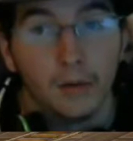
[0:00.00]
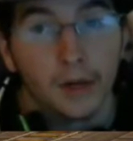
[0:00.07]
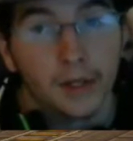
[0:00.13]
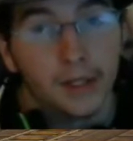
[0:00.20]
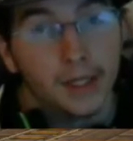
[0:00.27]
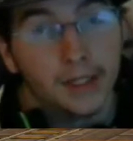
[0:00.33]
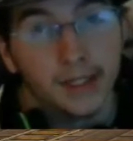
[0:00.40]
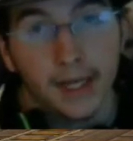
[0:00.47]

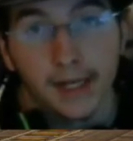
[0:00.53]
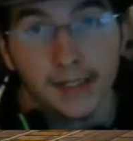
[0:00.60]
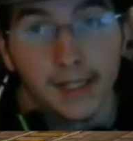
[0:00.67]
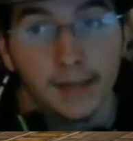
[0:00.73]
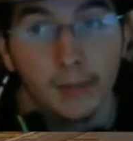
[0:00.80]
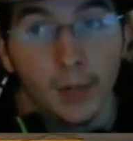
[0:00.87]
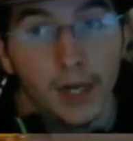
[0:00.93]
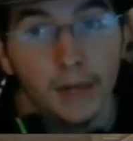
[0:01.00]
They work the
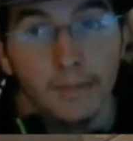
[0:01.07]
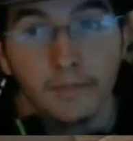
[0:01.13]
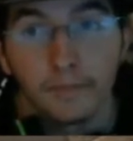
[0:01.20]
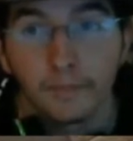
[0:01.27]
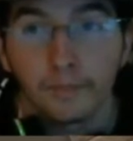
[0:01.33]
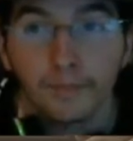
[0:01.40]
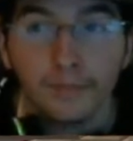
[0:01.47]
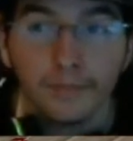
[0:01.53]
exact same
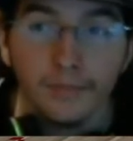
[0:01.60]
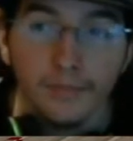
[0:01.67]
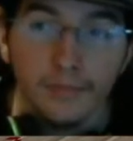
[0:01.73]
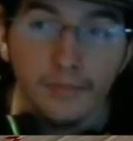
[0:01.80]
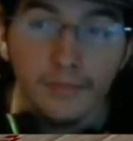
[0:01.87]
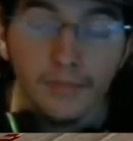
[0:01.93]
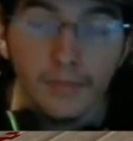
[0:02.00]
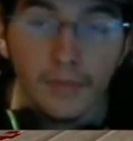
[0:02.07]
way.
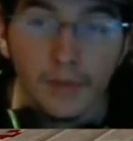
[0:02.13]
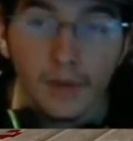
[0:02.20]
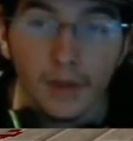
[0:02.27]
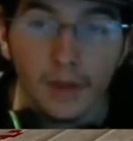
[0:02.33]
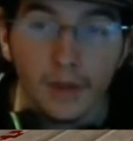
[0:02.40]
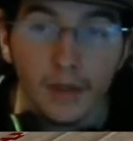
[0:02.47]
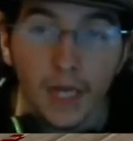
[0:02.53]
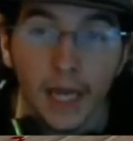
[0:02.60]

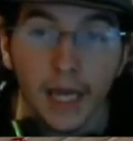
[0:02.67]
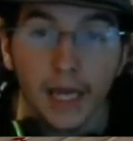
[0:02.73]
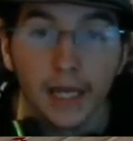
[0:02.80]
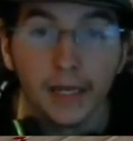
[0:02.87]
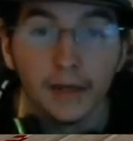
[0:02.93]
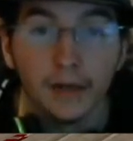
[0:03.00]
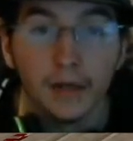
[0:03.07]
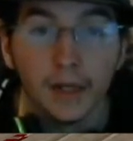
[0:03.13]

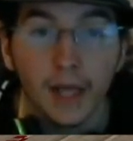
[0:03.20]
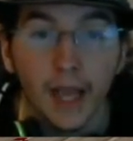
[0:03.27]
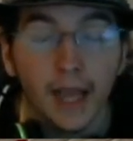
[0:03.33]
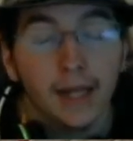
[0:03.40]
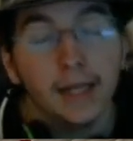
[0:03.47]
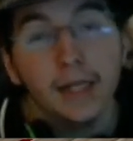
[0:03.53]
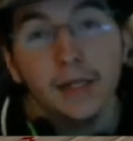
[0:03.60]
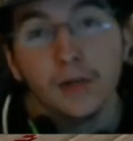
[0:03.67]
And
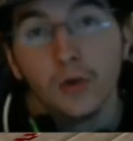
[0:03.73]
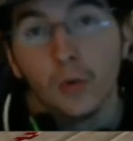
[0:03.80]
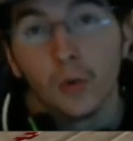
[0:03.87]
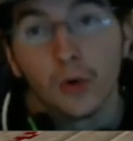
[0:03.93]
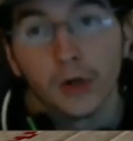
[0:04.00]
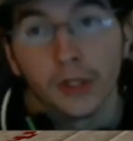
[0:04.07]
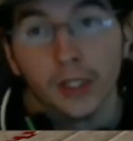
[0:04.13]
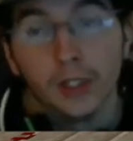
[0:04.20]
any
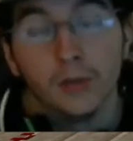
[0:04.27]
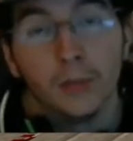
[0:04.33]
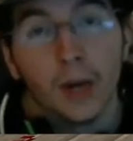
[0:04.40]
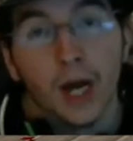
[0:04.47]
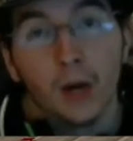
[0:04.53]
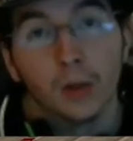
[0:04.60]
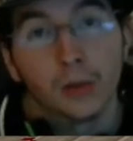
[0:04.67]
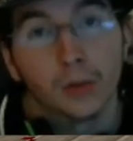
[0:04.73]
door that
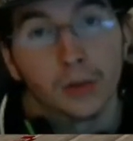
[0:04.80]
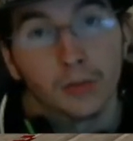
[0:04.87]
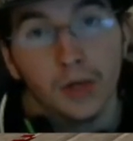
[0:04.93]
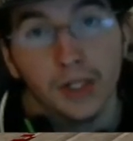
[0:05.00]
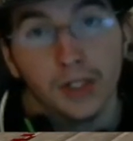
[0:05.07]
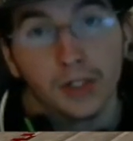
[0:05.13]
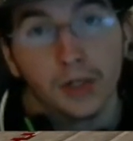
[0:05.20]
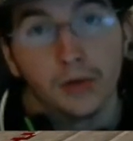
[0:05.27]
you power
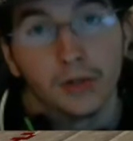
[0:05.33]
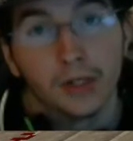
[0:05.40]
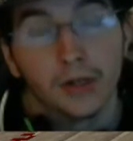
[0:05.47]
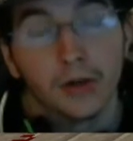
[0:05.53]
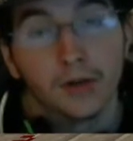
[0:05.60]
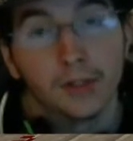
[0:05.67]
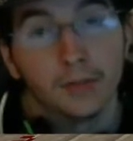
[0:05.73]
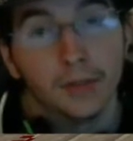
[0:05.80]
with
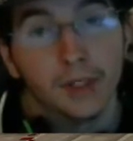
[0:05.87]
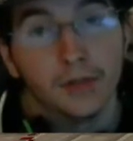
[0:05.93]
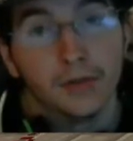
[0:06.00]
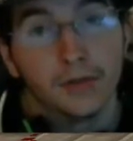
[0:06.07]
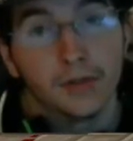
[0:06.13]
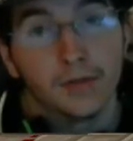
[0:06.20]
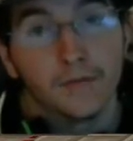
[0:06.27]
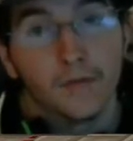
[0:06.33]
redstone can also
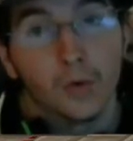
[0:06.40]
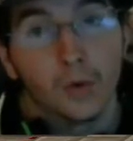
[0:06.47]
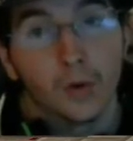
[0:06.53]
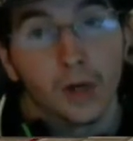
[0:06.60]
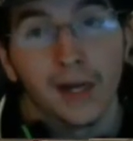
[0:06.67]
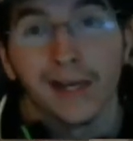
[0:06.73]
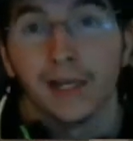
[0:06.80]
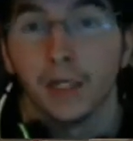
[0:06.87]
be used
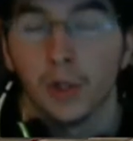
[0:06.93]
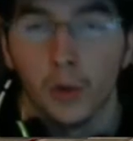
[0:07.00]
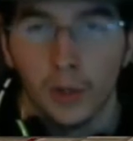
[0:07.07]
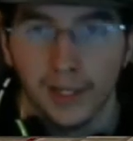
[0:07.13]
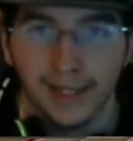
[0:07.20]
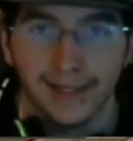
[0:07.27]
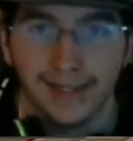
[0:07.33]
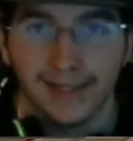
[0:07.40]
for
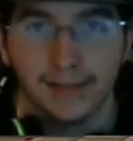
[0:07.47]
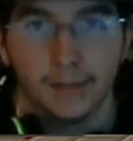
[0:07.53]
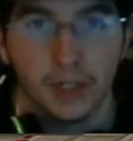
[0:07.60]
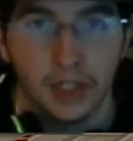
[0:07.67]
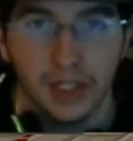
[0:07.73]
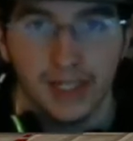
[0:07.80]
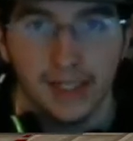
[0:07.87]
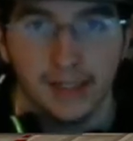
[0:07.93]

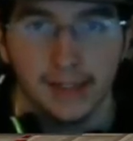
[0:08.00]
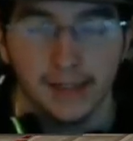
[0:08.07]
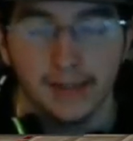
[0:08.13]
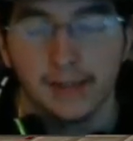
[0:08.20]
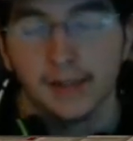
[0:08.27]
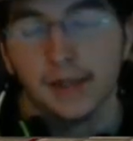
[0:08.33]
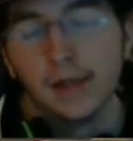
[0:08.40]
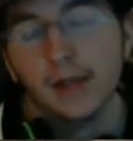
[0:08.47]
annoyance
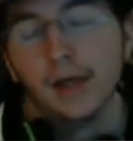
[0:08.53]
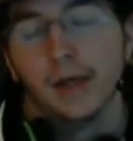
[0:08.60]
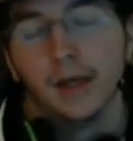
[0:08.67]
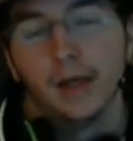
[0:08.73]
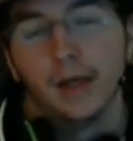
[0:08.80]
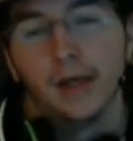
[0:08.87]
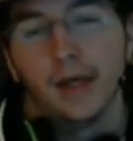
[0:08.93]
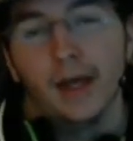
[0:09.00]
machines.
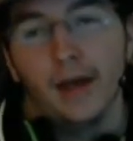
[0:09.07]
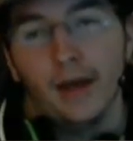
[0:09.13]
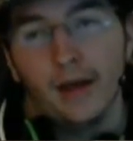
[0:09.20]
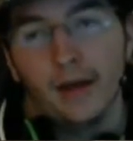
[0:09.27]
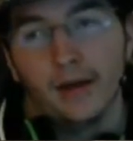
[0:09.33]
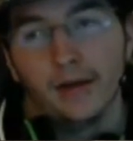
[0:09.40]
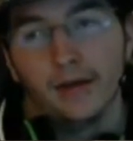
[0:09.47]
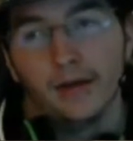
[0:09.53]

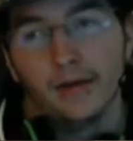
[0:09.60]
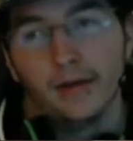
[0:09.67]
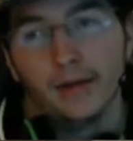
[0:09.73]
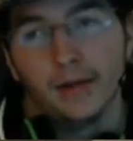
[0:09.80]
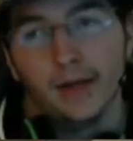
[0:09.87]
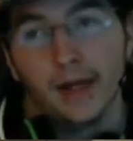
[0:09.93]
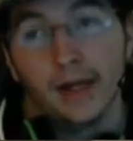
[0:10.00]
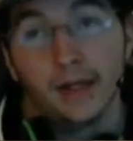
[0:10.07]

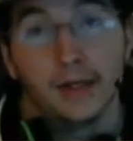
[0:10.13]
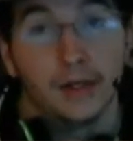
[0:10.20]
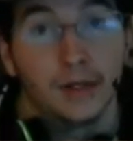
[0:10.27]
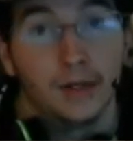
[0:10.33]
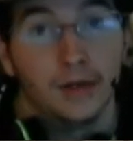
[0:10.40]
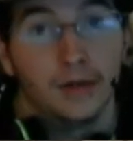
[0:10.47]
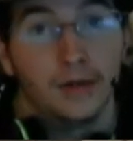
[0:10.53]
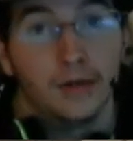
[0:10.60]
And I
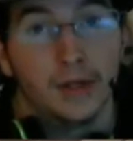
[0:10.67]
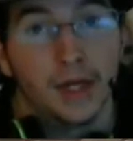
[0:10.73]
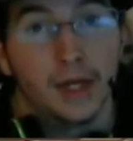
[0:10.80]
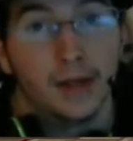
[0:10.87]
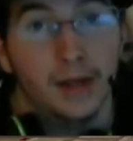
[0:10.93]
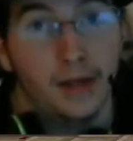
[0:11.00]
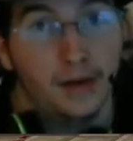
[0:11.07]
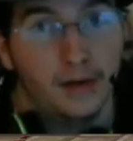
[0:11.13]
can show
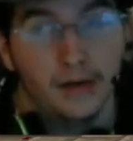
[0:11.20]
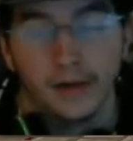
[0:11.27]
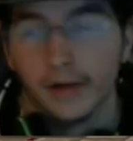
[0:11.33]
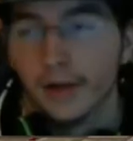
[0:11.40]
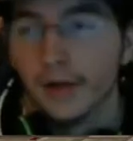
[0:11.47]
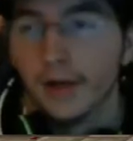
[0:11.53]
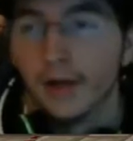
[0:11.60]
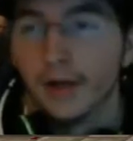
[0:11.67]
you that
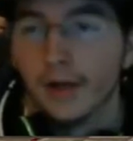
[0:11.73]
later.